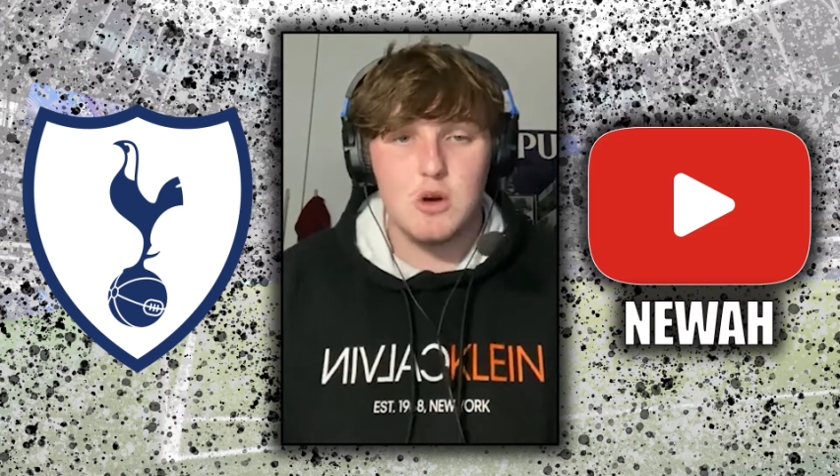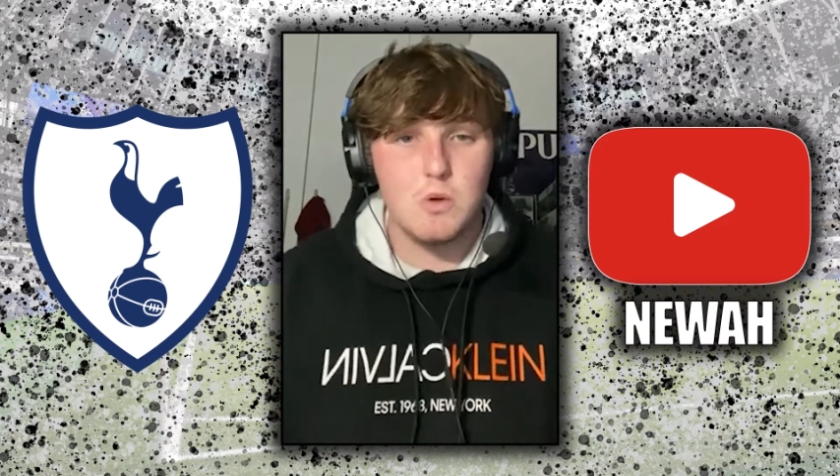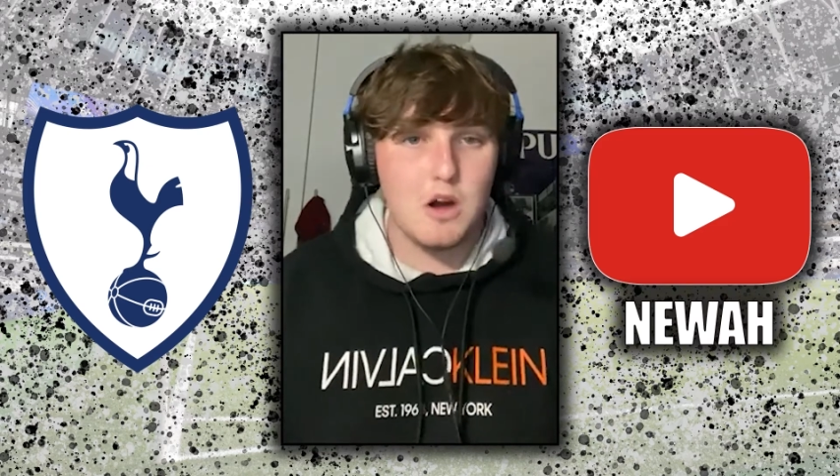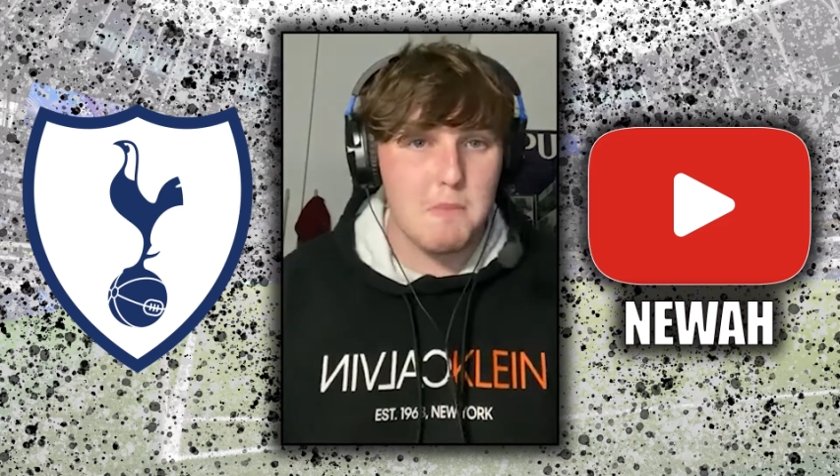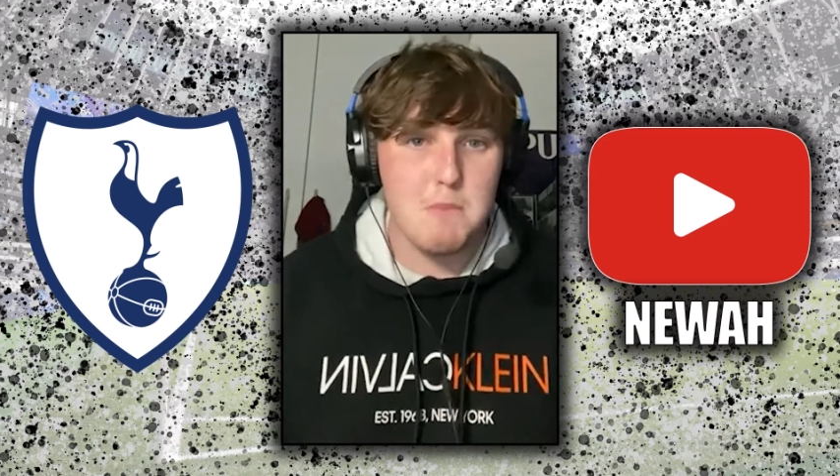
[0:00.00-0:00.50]

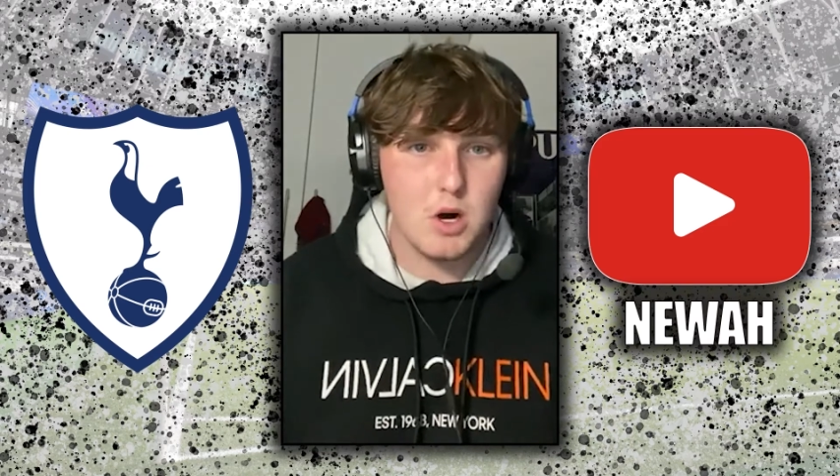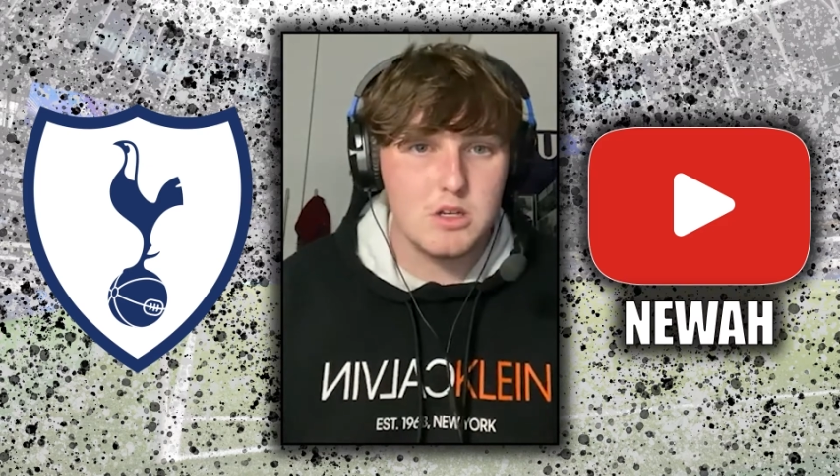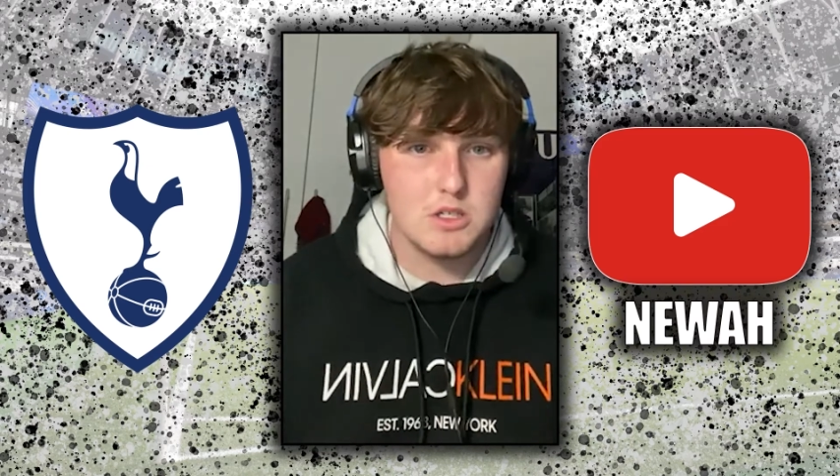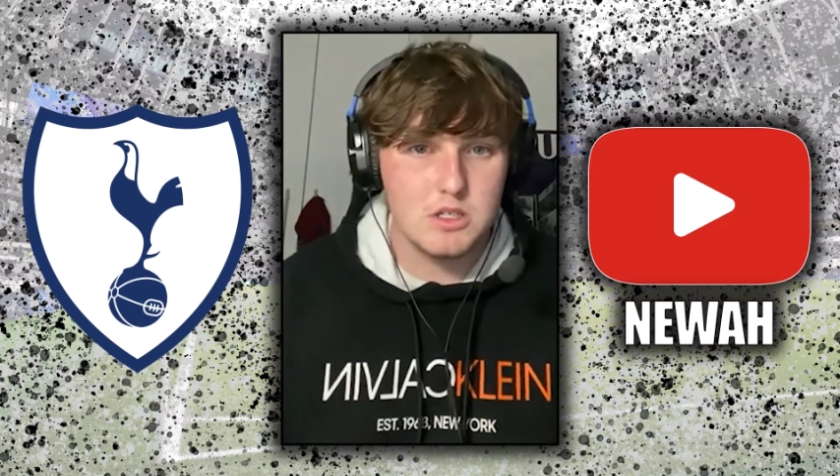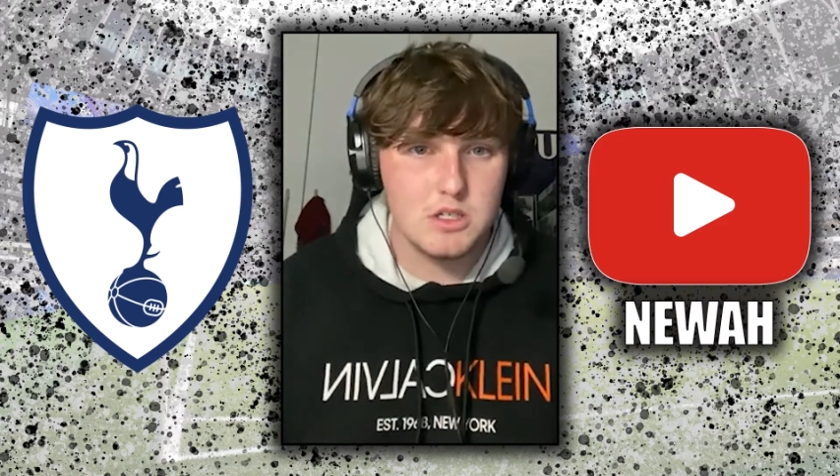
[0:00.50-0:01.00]
We're not
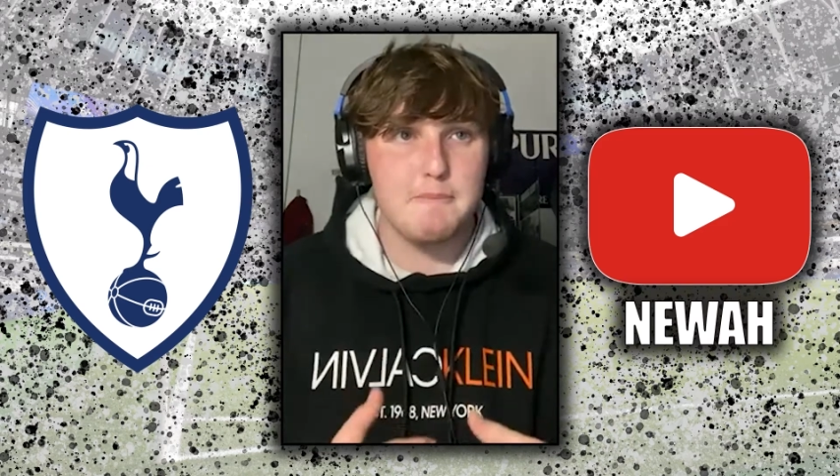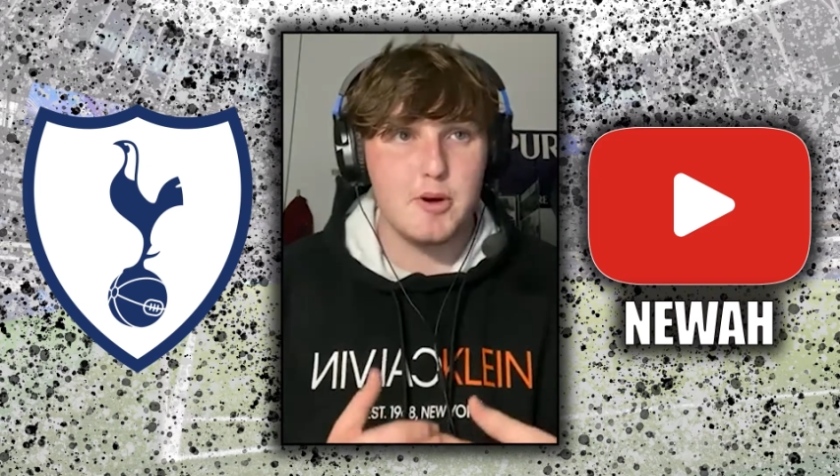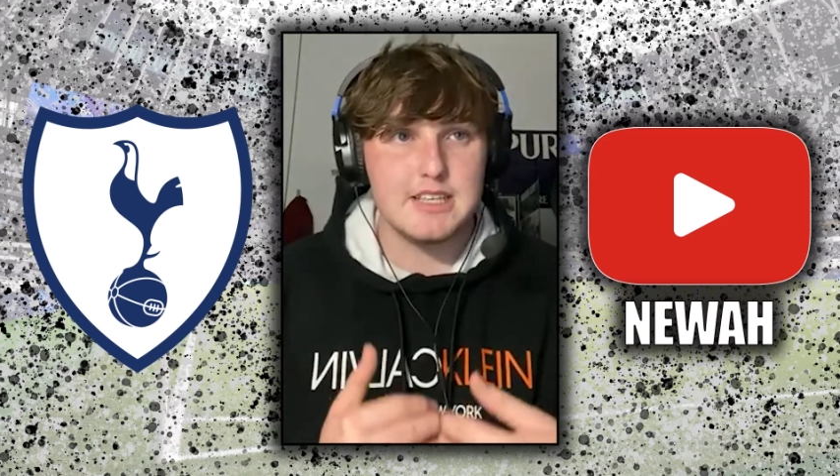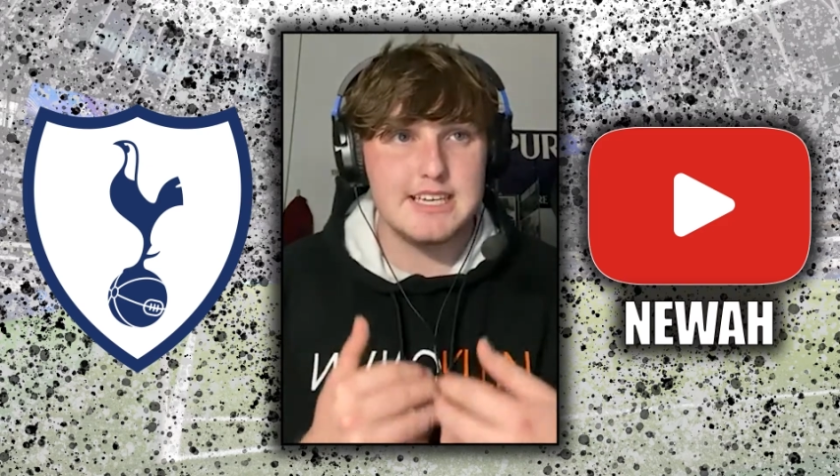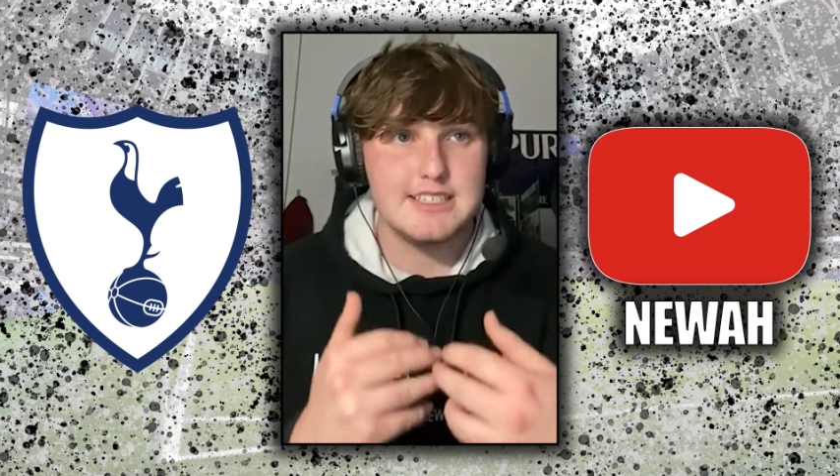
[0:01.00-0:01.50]
mugs,
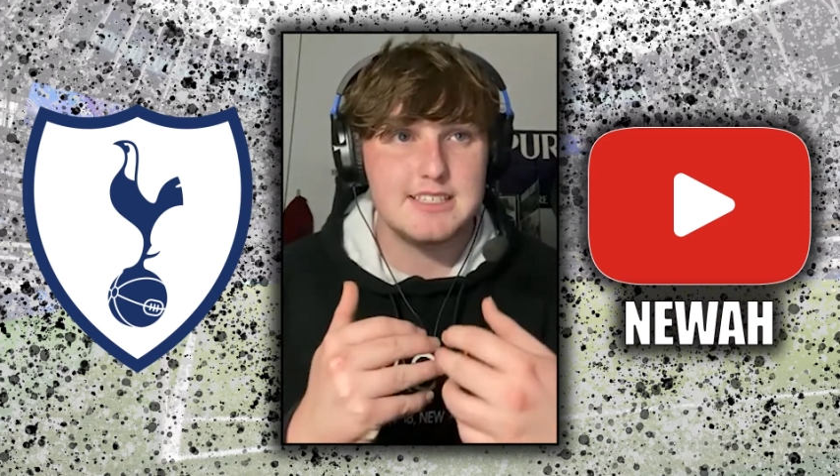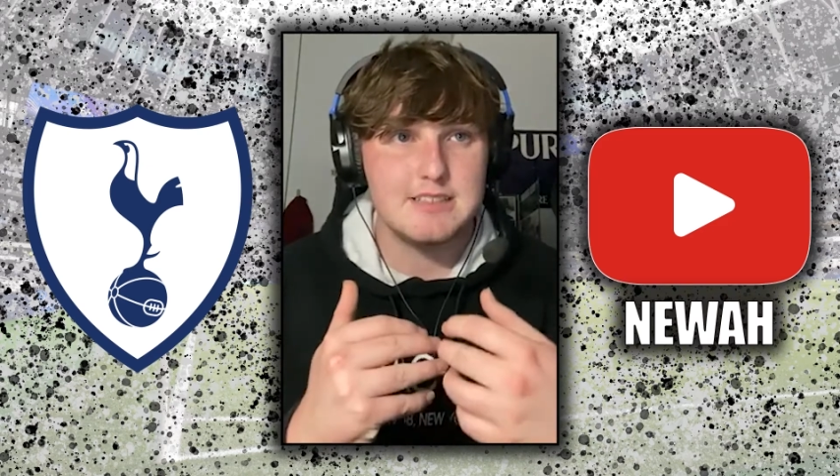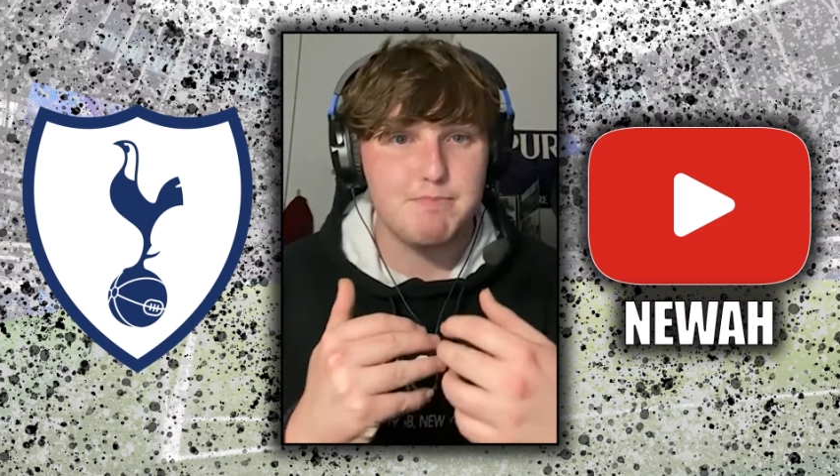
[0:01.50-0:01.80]
but his